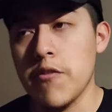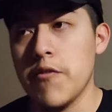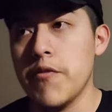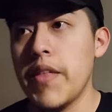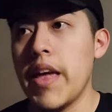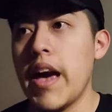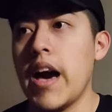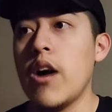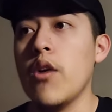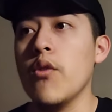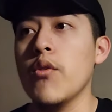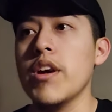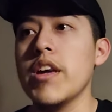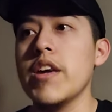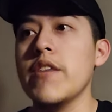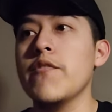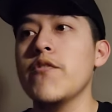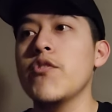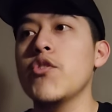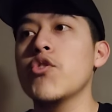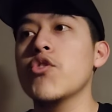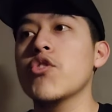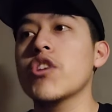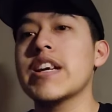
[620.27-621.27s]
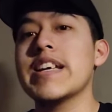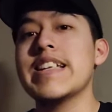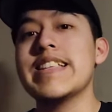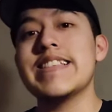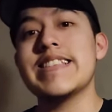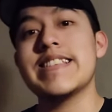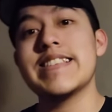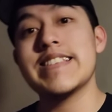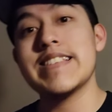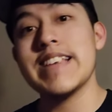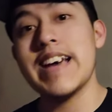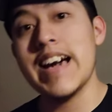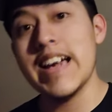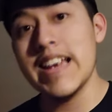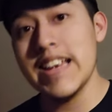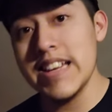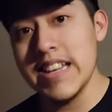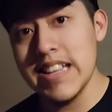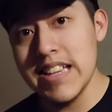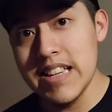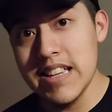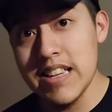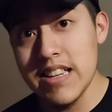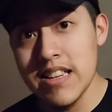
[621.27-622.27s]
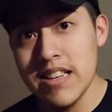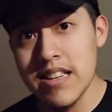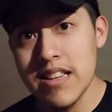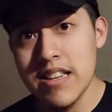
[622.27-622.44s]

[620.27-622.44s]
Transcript: Now, if you're consigning,